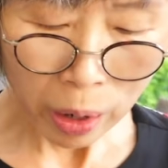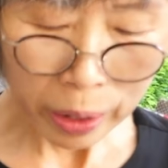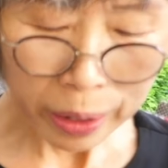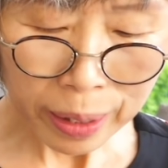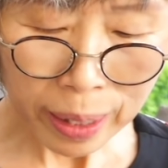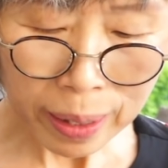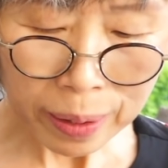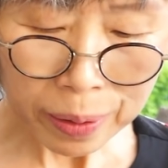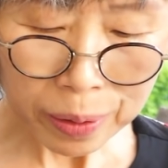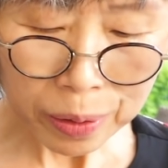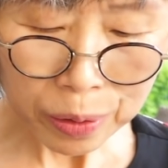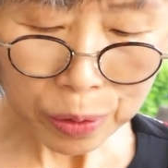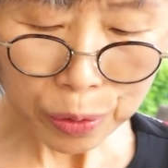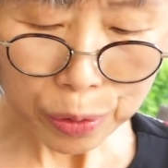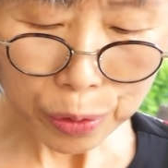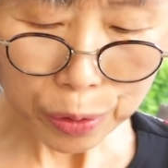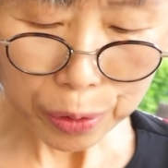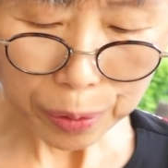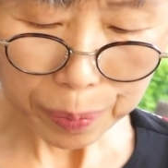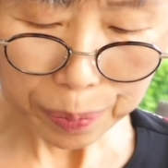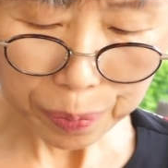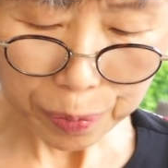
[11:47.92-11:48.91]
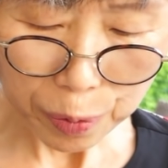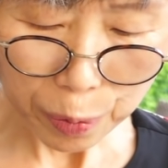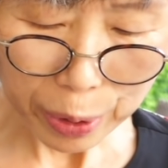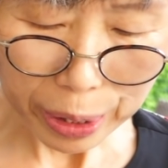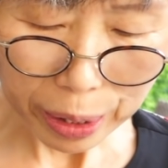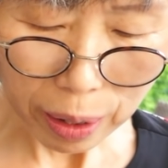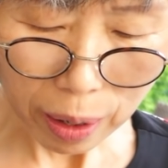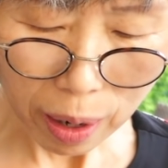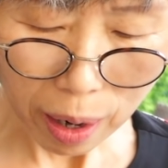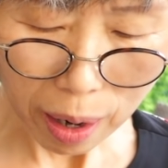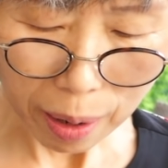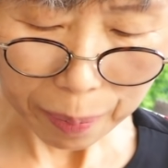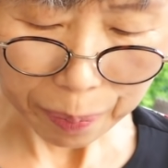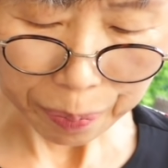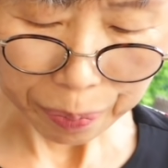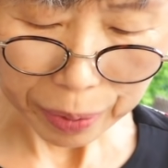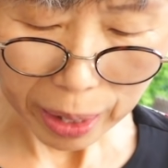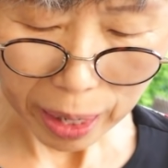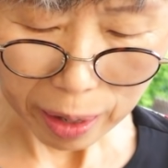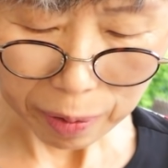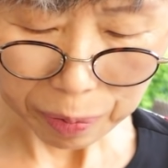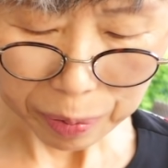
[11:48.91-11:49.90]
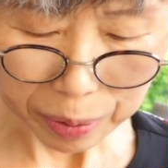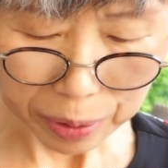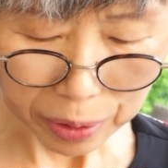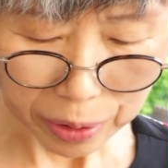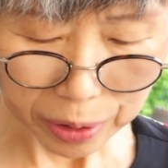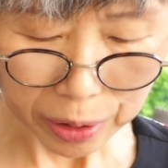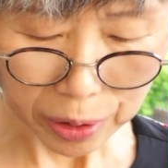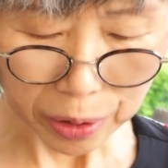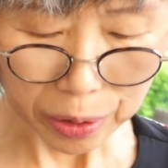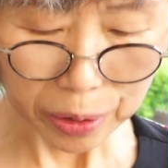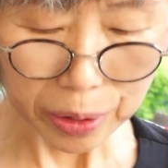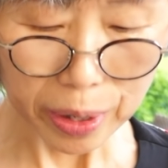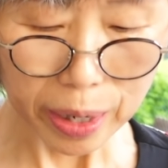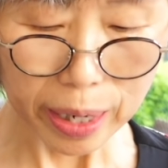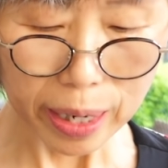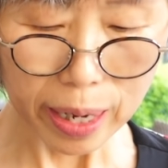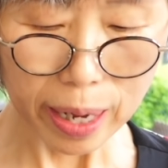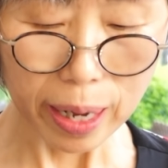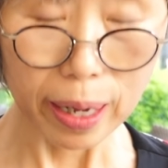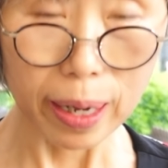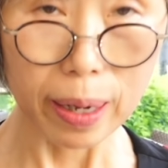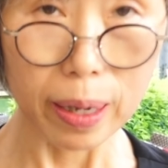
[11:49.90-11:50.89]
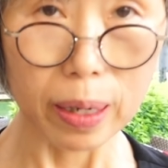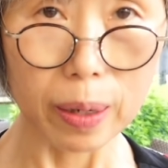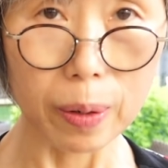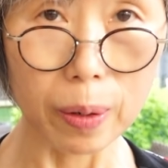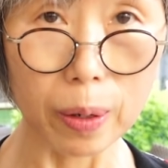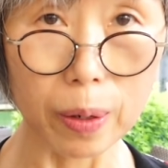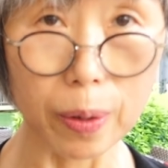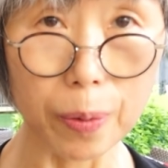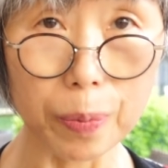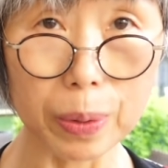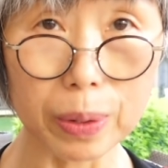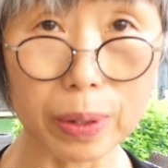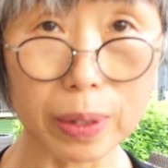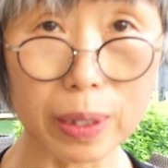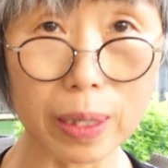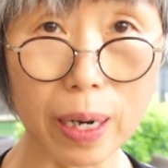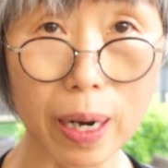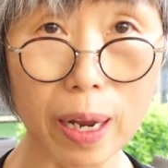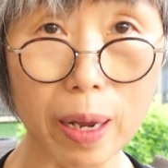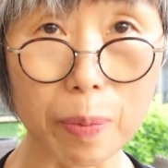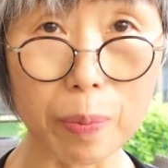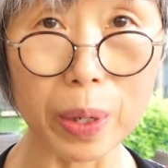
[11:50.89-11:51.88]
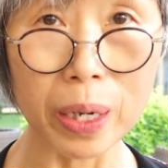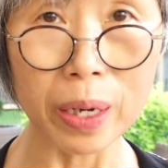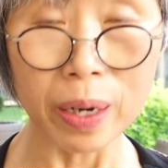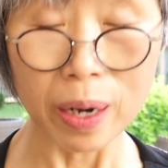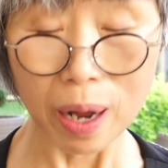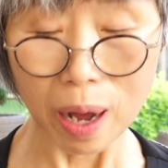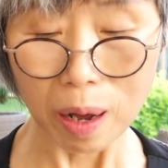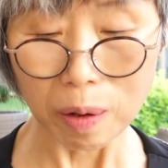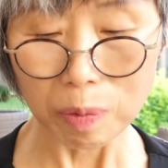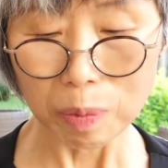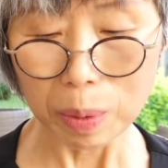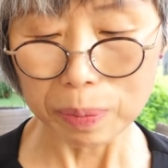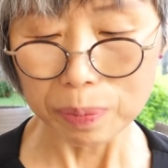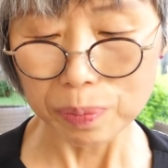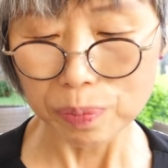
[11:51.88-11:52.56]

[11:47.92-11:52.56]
Another group will come after they have slept enough.